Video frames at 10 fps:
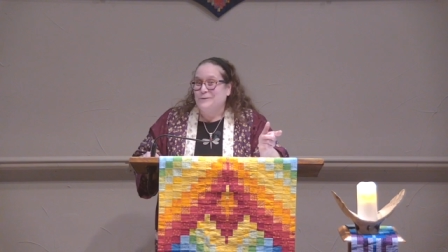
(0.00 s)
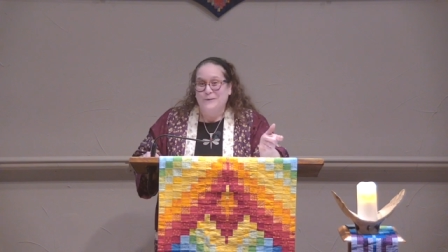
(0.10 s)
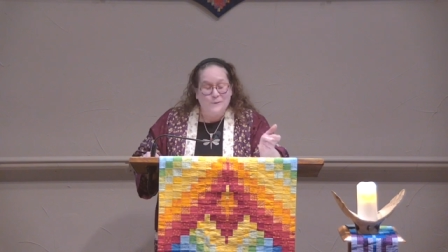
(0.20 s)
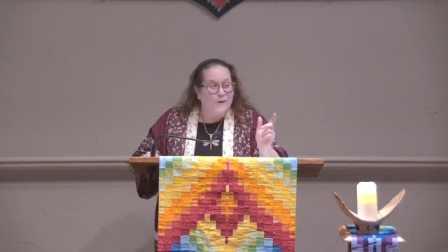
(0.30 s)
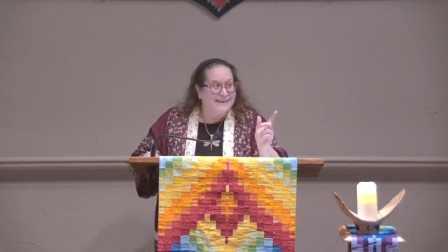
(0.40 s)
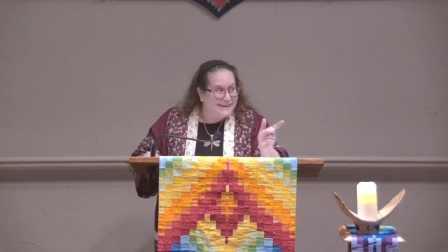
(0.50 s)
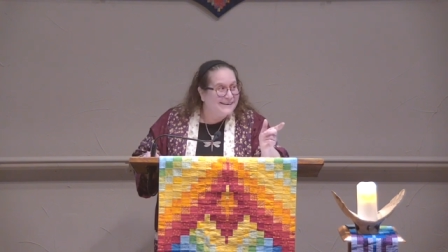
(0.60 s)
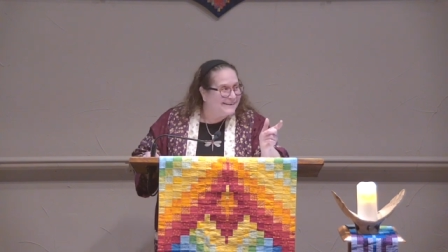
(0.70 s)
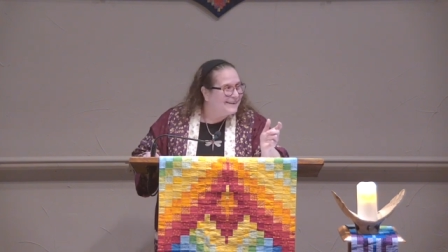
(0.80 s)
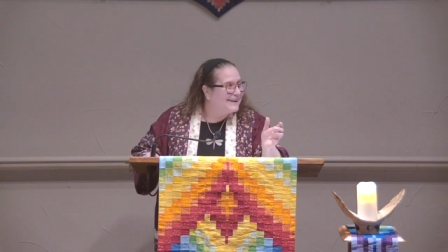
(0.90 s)
for 1
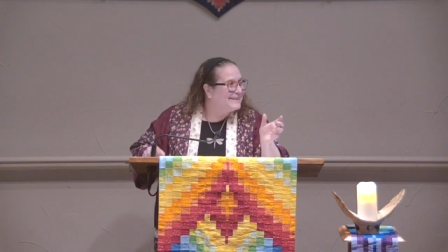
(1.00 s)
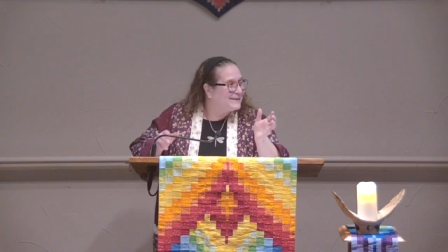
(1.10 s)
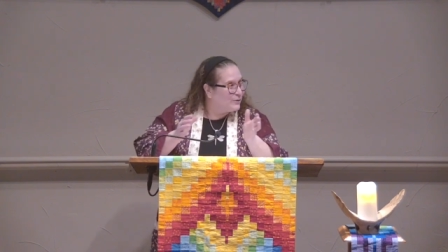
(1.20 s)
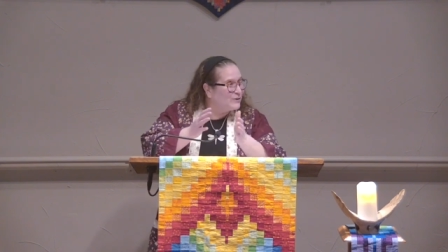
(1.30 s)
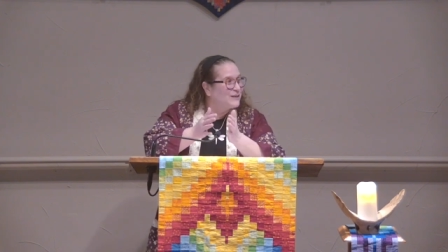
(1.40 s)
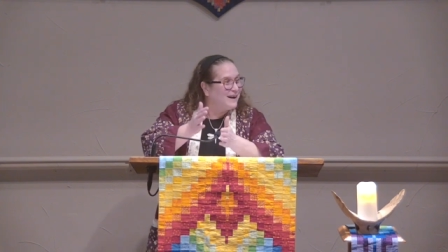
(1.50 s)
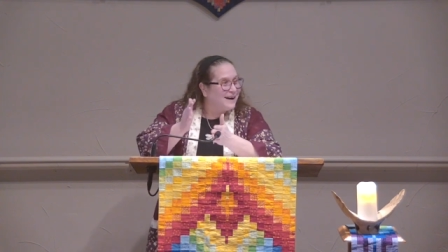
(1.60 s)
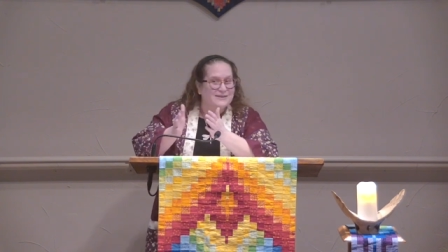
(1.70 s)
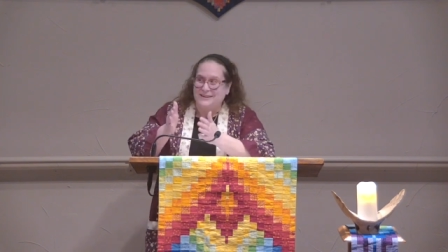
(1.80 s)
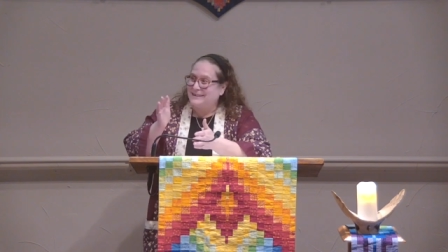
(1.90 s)
year. And so those
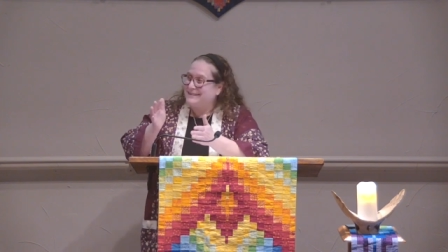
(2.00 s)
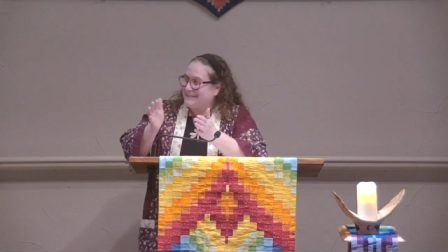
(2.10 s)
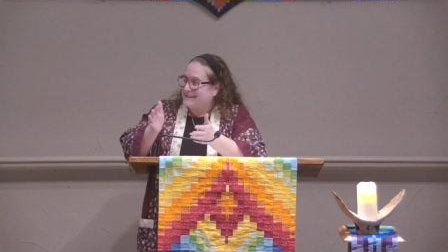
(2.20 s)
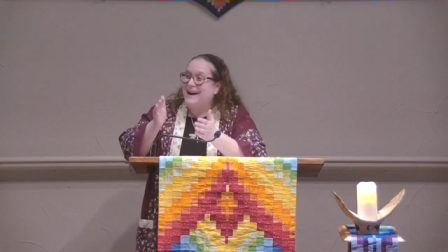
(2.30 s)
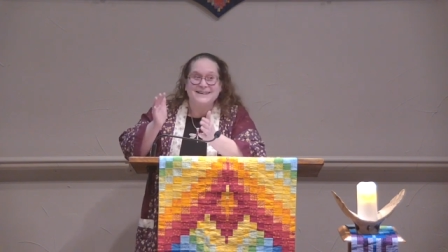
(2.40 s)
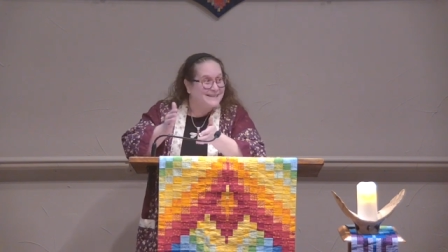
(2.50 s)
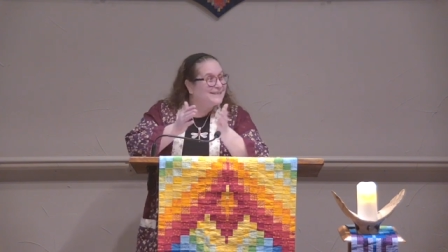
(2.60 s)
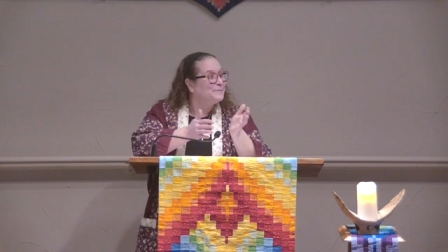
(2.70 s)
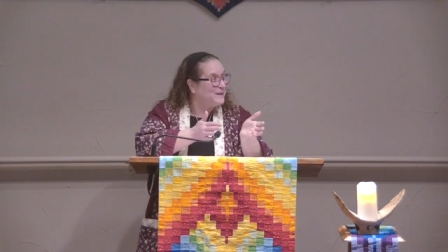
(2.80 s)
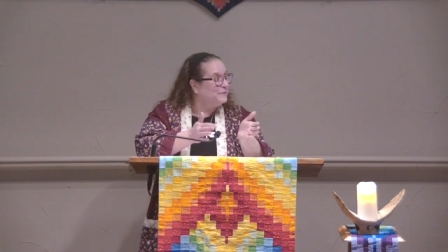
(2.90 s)

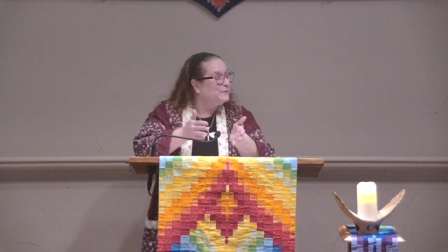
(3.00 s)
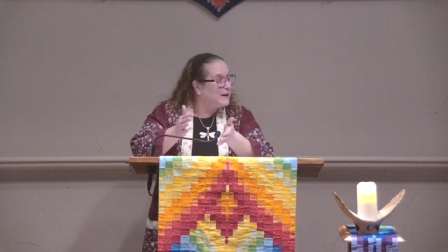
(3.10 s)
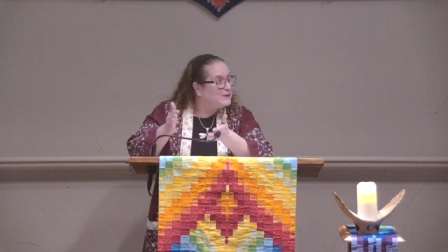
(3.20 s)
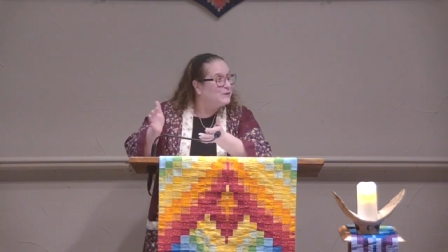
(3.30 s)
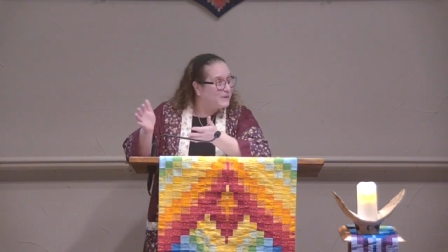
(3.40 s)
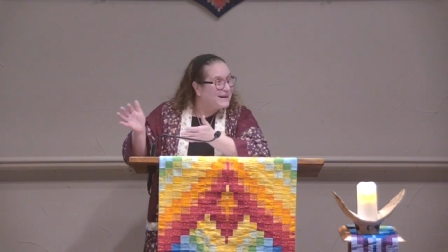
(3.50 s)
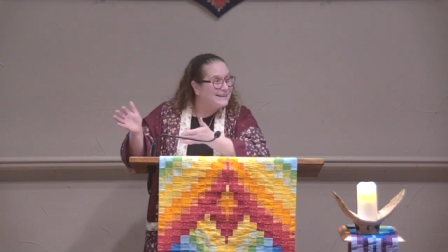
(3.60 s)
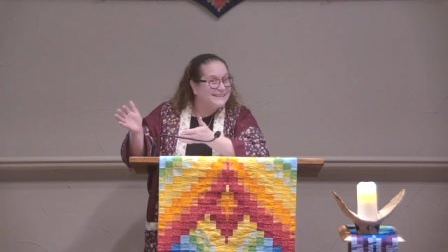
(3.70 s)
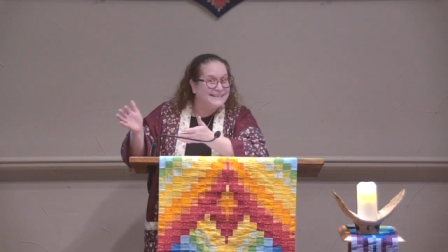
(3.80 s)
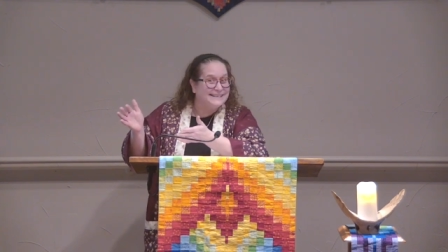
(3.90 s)
contraception failure
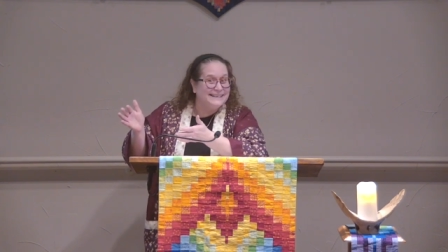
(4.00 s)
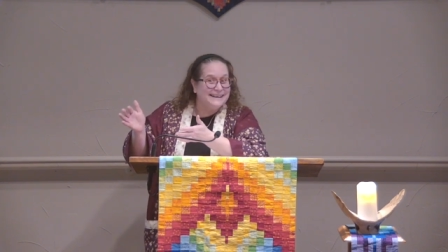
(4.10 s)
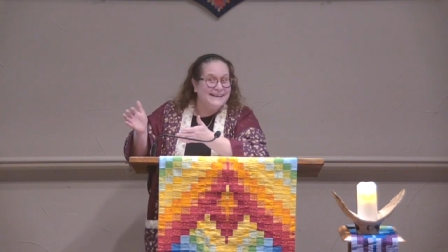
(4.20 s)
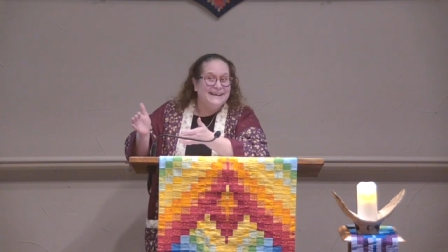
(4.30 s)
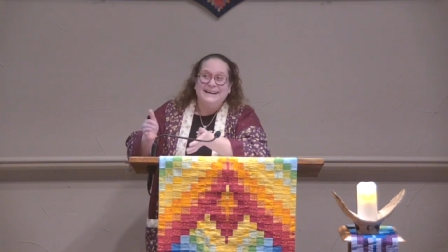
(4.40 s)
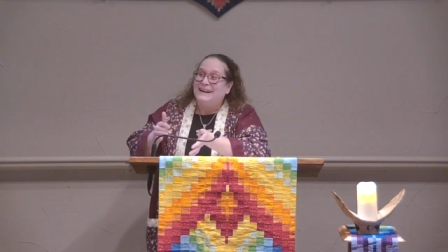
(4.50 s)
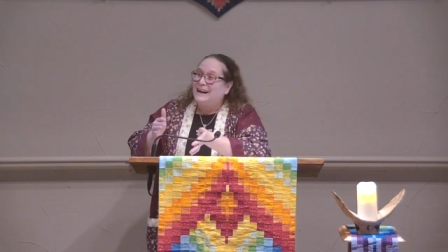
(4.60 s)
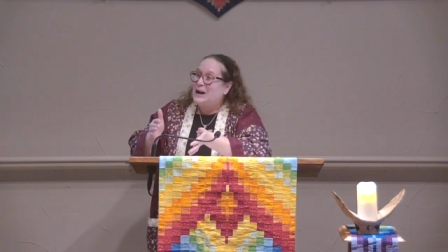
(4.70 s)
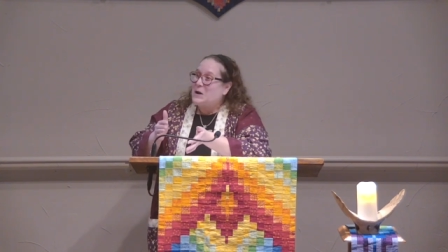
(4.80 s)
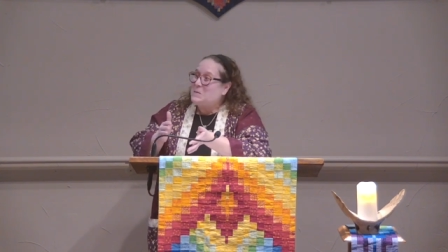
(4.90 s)
rates,
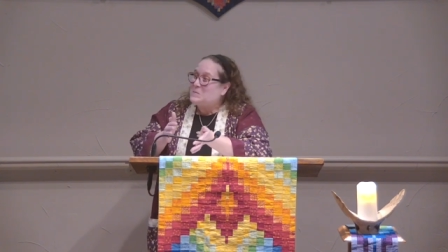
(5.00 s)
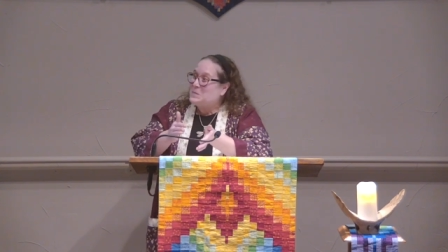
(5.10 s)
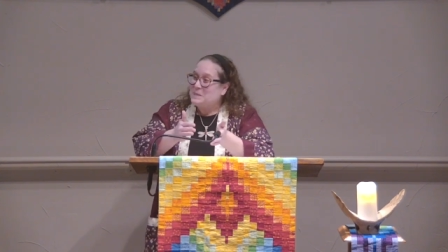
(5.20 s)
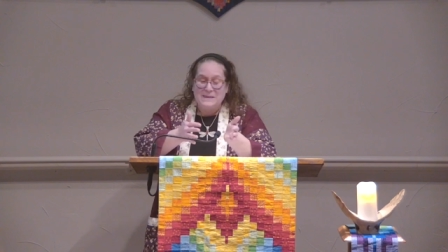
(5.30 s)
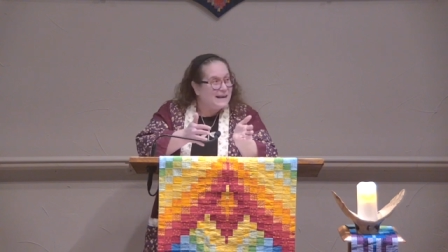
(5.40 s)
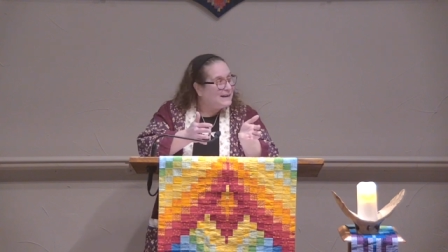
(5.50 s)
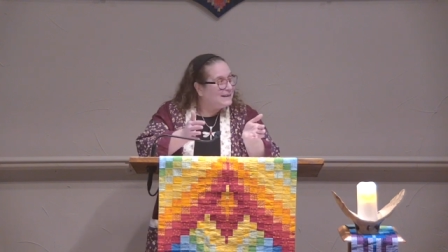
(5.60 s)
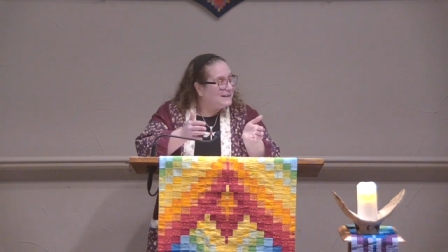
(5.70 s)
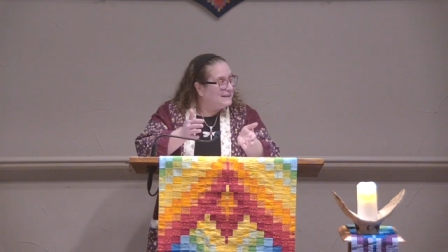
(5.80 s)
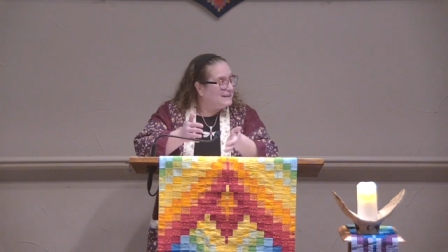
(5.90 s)

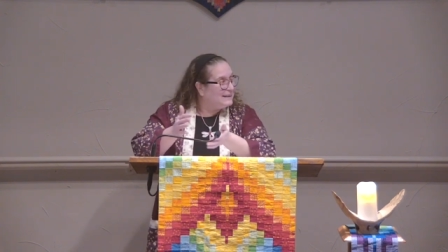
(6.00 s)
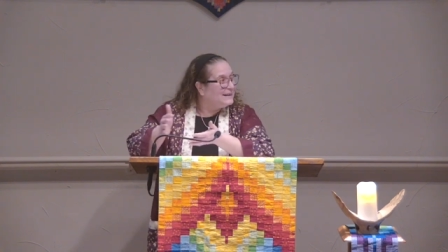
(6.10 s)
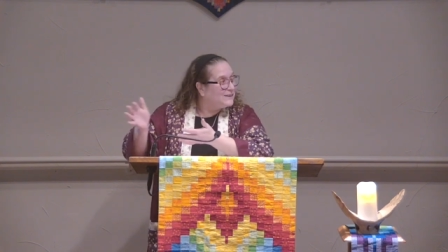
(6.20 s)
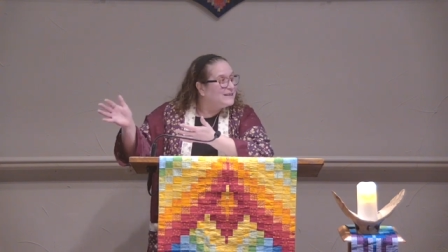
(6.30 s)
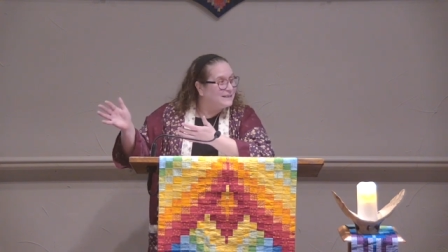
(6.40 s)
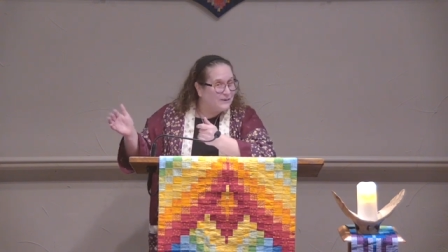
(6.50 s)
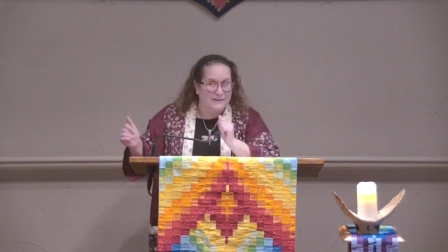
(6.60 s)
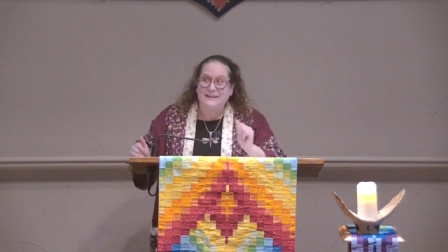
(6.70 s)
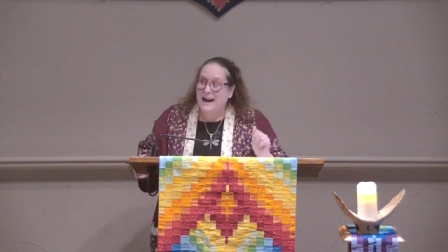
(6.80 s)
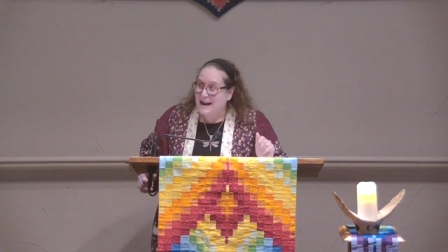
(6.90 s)
they increase
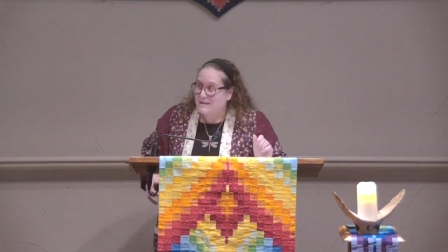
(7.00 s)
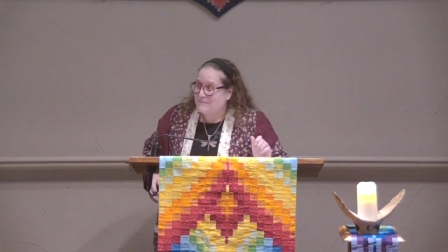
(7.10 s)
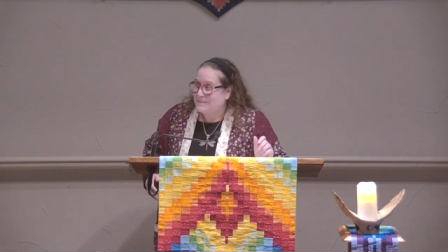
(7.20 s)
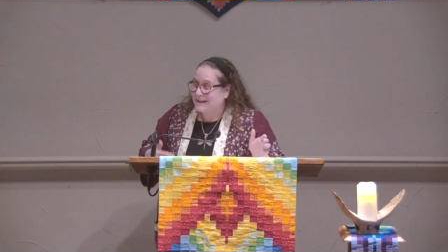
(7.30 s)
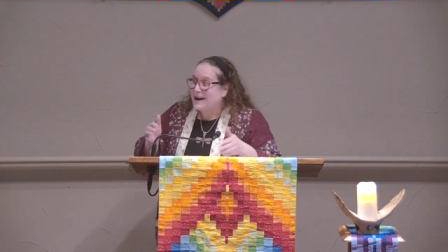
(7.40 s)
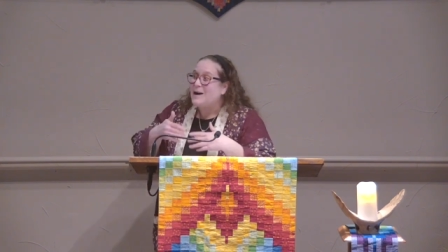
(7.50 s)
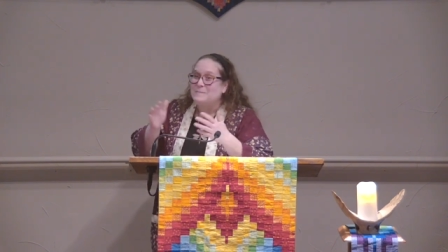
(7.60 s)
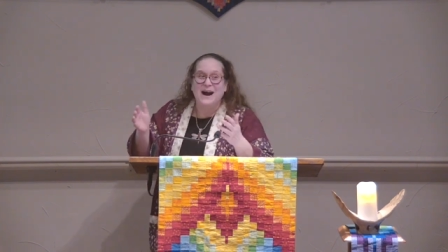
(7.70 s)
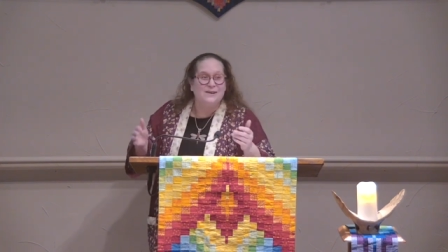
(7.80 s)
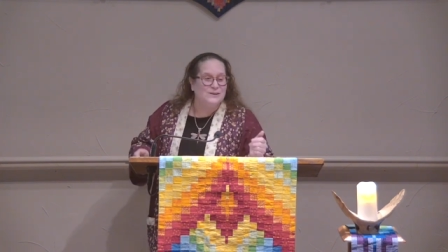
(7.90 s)
over time. They
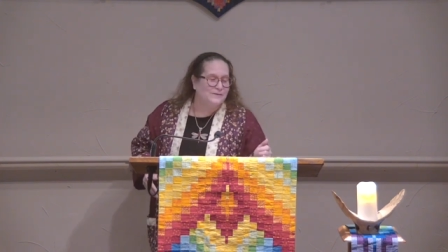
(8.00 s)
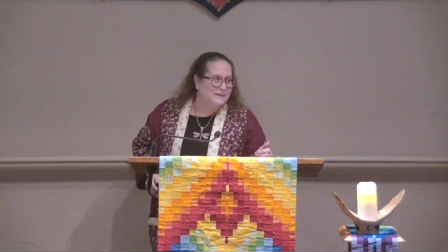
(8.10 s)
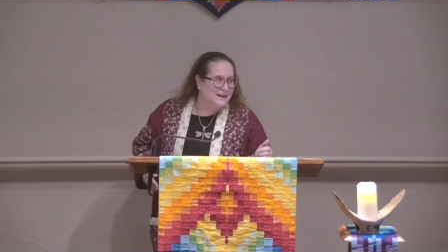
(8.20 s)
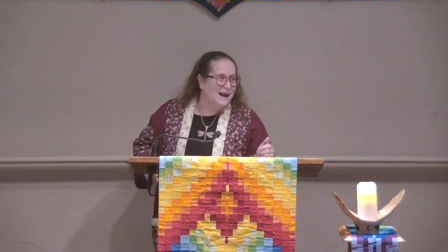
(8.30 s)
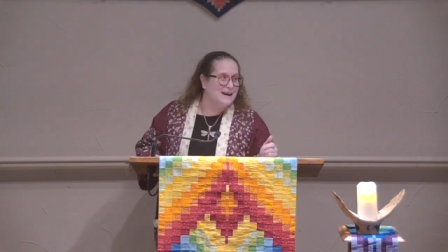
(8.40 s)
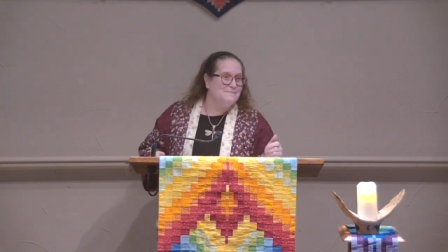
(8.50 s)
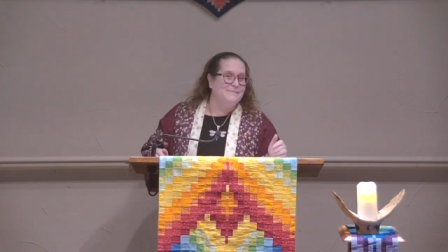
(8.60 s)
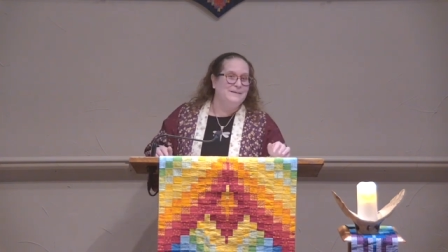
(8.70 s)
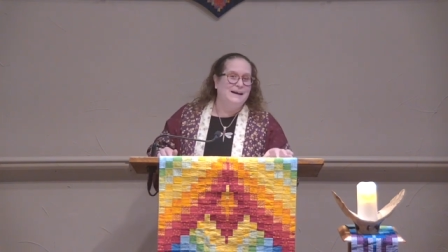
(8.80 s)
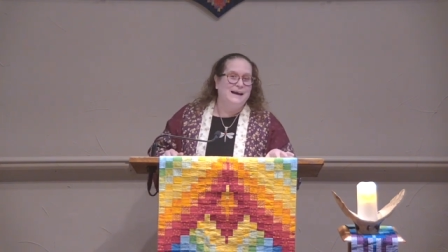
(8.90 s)
compound over time.